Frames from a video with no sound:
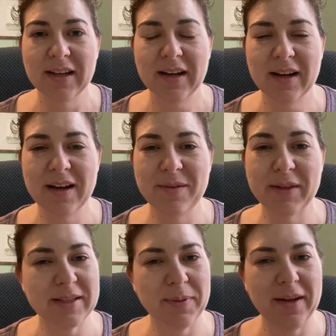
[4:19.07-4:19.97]

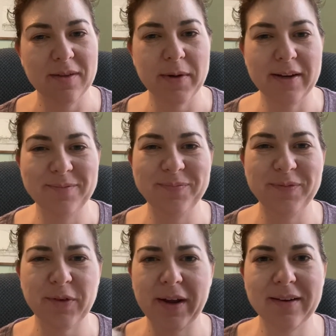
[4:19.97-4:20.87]
that's a pain in the butt,
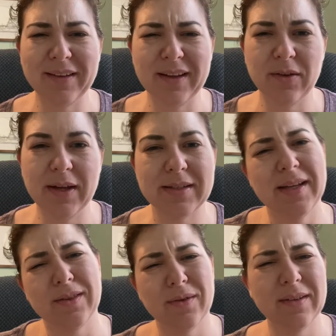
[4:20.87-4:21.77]
right? Like you can't
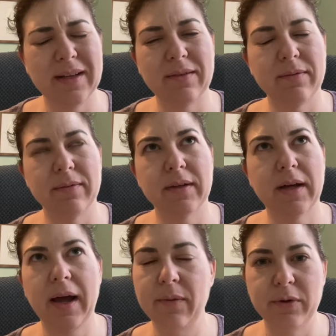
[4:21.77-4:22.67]
take the, like,
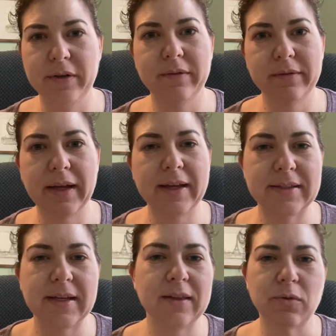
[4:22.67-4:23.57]
I wouldn't, I guess,
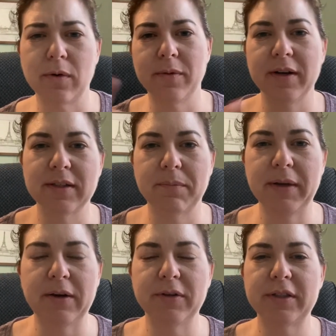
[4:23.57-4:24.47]
take the warmer and dump it
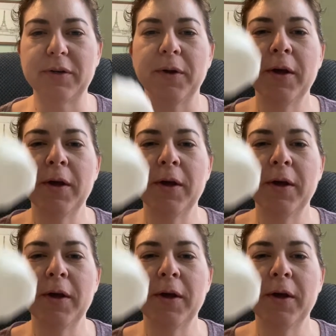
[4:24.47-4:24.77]
out. So